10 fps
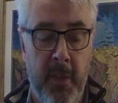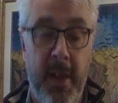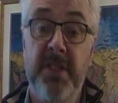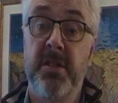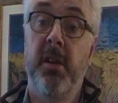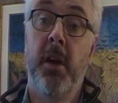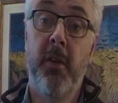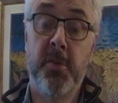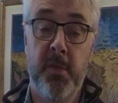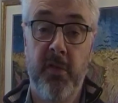And that's an
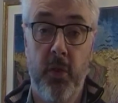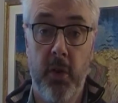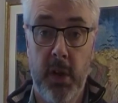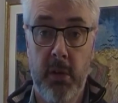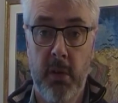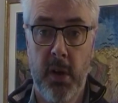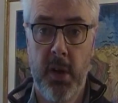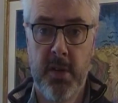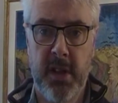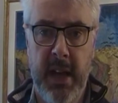encouragement for you
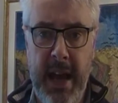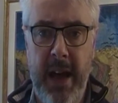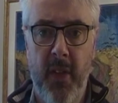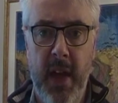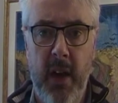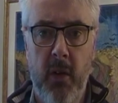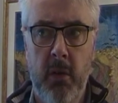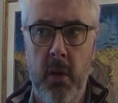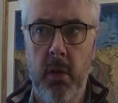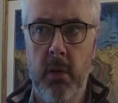to get out there
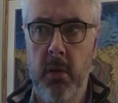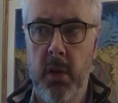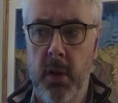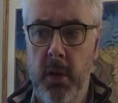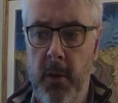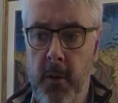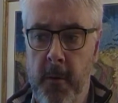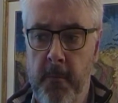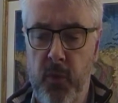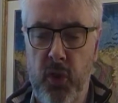and
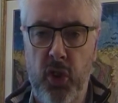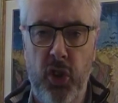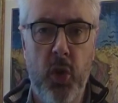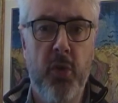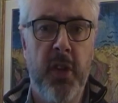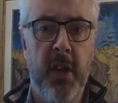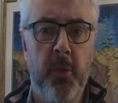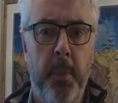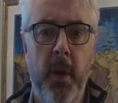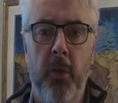do
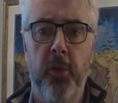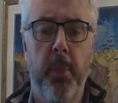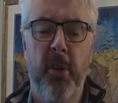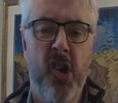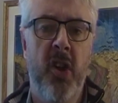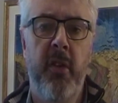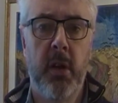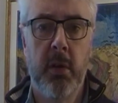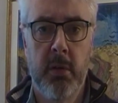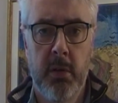things, be
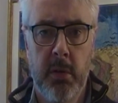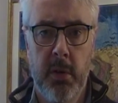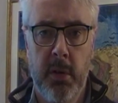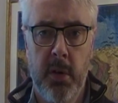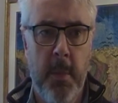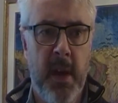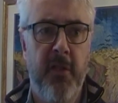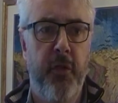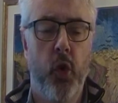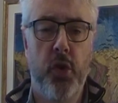entrepreneurial,
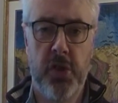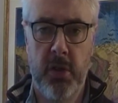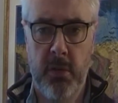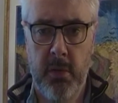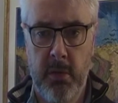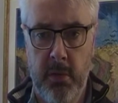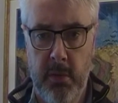make a fortune.